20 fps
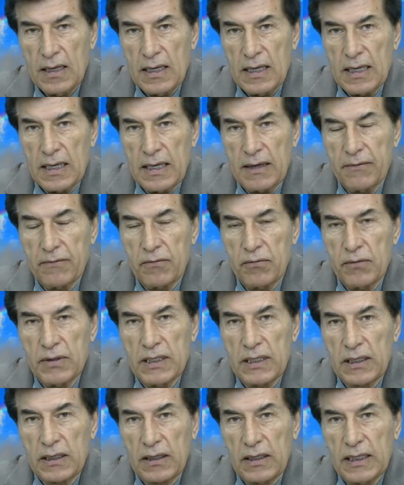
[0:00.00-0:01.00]
If we
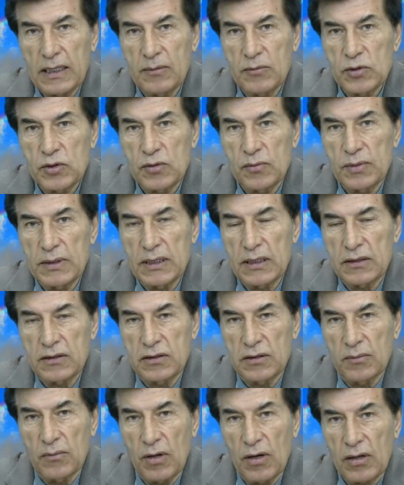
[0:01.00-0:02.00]
claim to be a
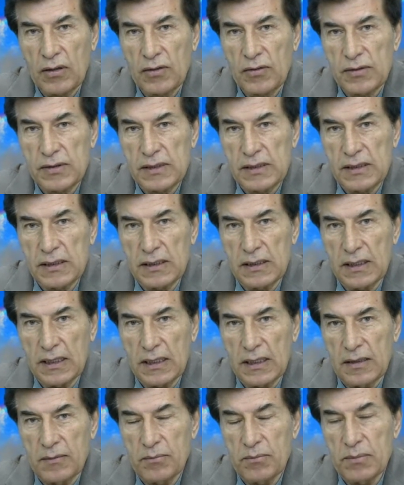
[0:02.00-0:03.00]
democracy and
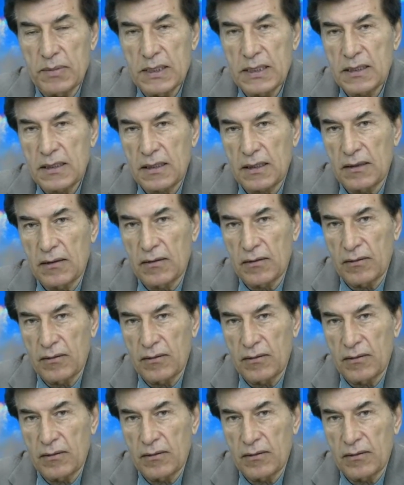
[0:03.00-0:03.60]
a beacon